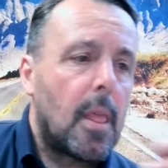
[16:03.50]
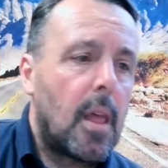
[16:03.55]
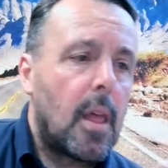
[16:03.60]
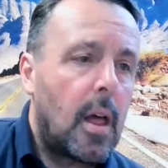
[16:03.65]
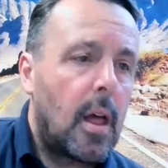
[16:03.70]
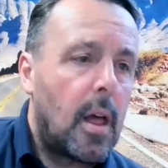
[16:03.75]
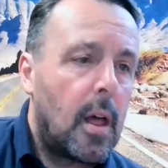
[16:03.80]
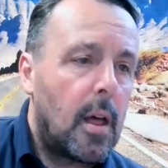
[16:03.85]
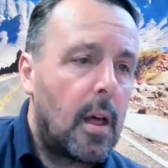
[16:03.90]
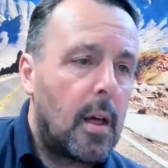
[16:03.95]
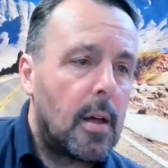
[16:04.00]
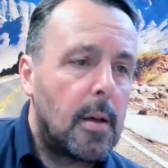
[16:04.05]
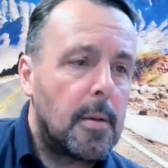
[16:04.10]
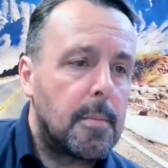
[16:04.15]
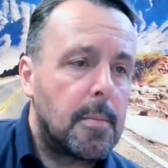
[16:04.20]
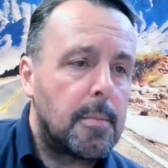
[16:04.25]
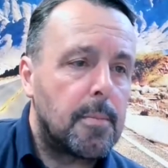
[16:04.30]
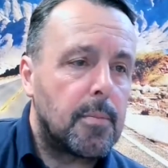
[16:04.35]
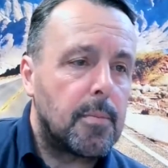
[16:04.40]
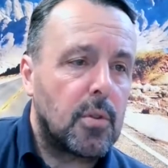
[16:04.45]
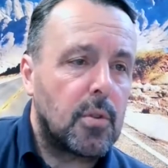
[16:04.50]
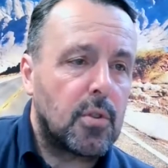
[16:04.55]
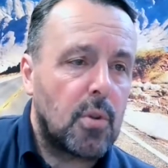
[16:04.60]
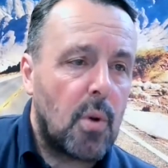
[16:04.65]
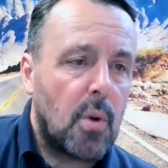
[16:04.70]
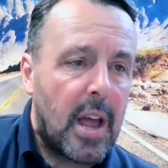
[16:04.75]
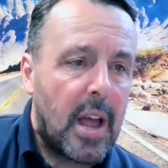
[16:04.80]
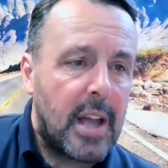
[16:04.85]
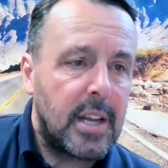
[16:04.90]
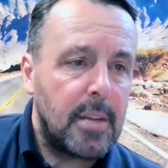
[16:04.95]

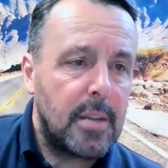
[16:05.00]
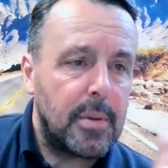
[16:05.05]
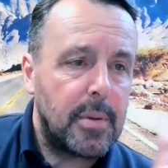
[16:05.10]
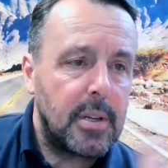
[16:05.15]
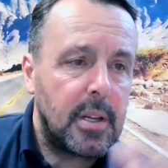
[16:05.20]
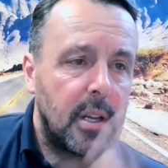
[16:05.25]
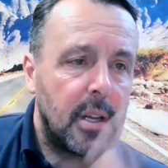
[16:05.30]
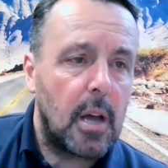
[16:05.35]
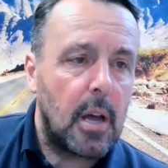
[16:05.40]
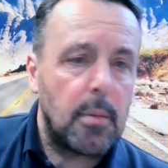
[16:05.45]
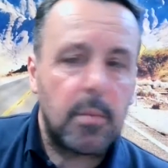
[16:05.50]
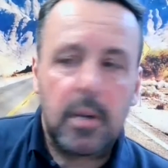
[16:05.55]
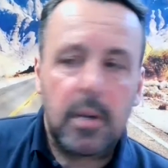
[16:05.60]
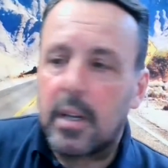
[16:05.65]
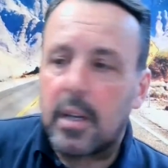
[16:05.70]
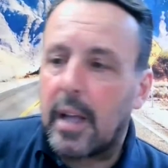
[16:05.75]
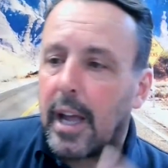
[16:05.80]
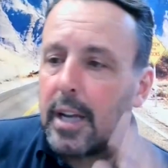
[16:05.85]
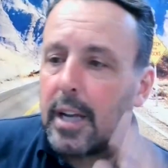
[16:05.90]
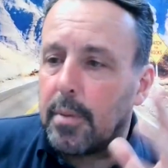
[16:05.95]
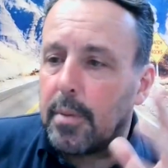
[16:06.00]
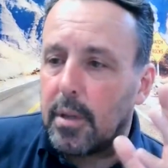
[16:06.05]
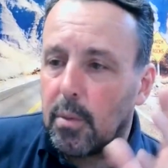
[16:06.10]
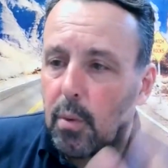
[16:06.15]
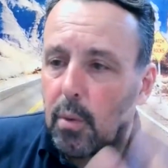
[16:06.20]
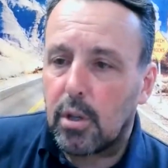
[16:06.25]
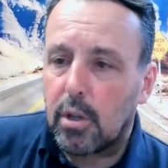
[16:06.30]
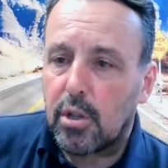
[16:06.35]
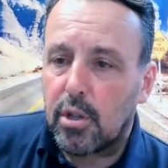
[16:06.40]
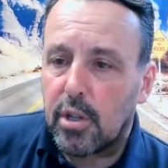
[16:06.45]
So anybody coming, anybody
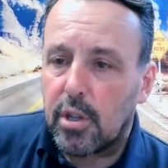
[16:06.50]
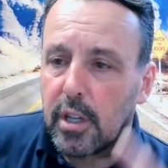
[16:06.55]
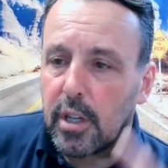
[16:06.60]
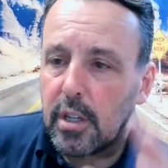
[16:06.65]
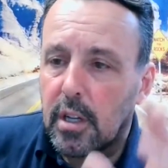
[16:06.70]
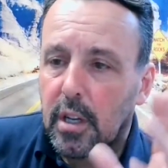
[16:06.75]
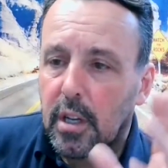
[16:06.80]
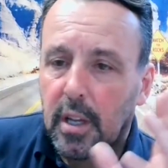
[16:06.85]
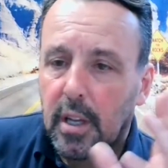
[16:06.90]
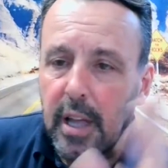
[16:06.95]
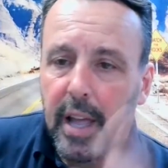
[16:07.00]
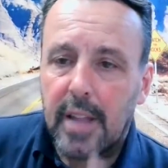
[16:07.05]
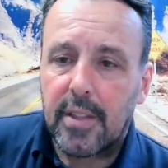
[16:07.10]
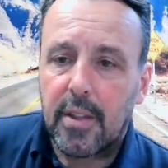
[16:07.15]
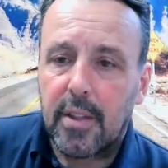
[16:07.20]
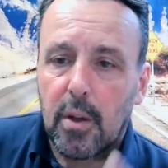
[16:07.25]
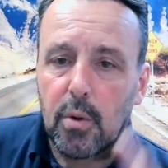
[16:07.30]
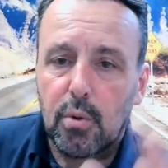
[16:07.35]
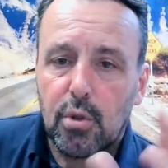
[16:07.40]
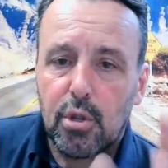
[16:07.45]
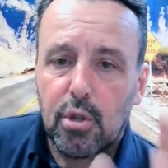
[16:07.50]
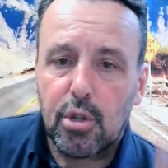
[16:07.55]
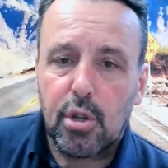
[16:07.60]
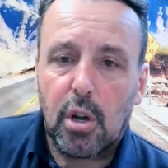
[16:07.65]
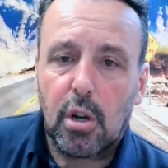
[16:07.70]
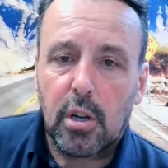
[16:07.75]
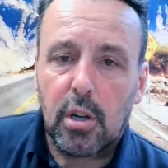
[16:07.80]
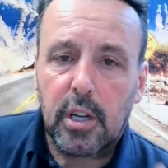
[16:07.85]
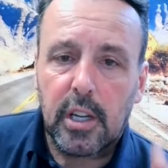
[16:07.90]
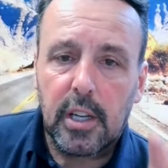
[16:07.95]
watching, get those
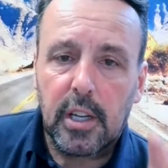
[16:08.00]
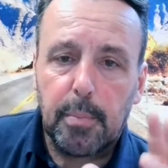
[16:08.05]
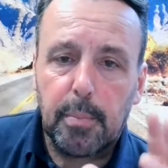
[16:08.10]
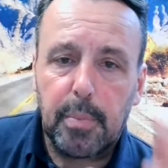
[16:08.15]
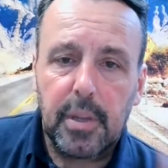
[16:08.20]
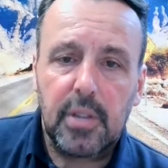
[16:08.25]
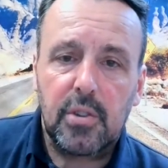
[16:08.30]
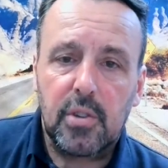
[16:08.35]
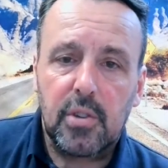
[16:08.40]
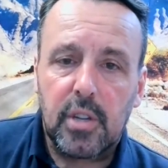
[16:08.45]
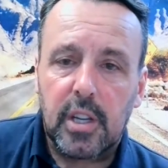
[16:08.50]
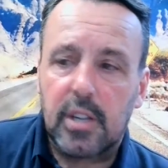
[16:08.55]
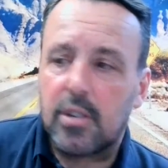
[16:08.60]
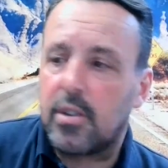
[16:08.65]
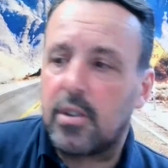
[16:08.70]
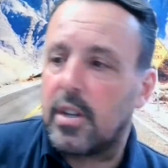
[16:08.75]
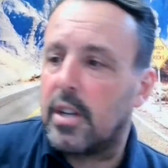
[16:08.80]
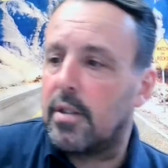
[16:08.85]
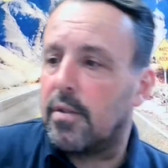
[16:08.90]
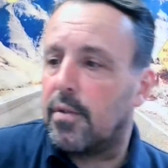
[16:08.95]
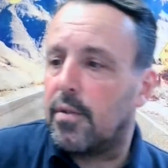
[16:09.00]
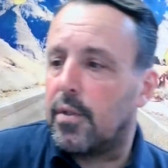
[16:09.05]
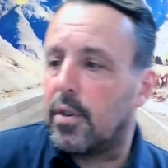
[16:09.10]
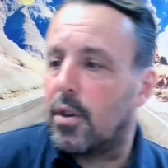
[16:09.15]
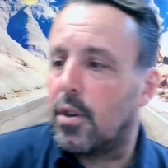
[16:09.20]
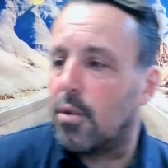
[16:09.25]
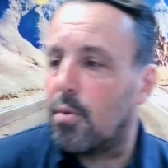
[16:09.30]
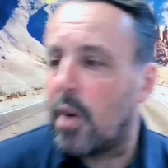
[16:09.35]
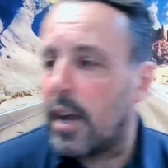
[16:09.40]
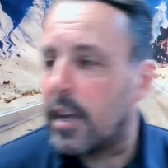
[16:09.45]
chocolate biscuits in for
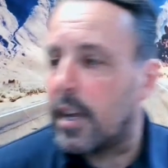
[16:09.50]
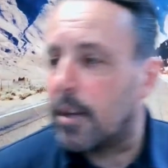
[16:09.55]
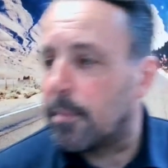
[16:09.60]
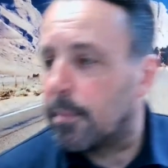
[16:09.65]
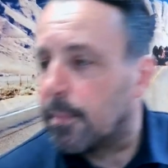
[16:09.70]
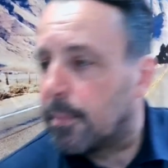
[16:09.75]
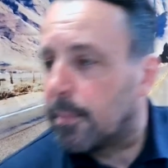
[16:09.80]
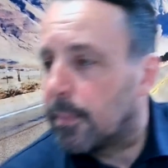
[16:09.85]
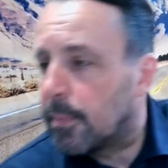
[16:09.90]
Graham.